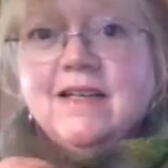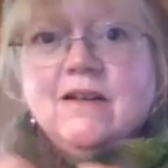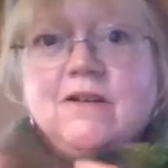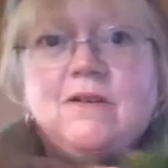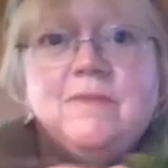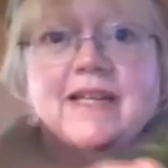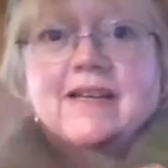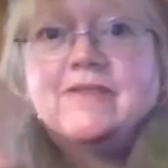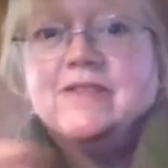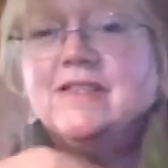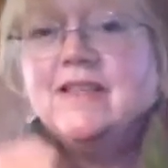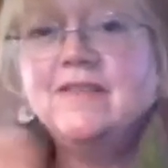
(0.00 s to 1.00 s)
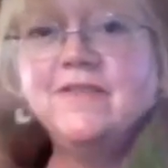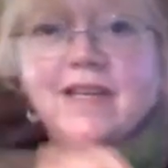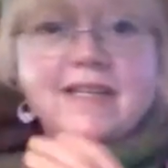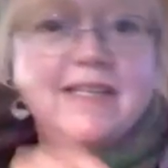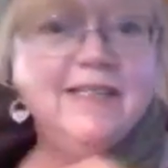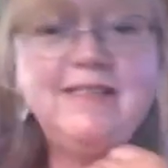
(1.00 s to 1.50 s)
oh my heavens, I've
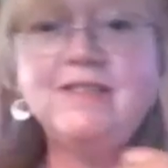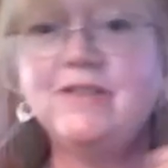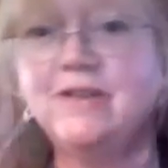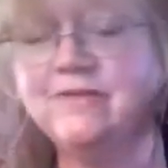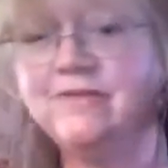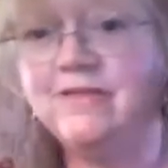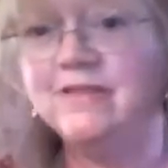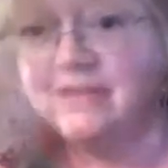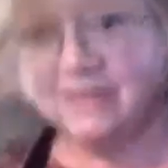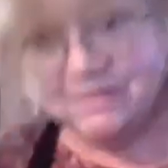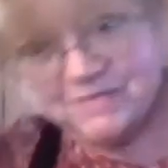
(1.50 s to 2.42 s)
got to get these off. I'm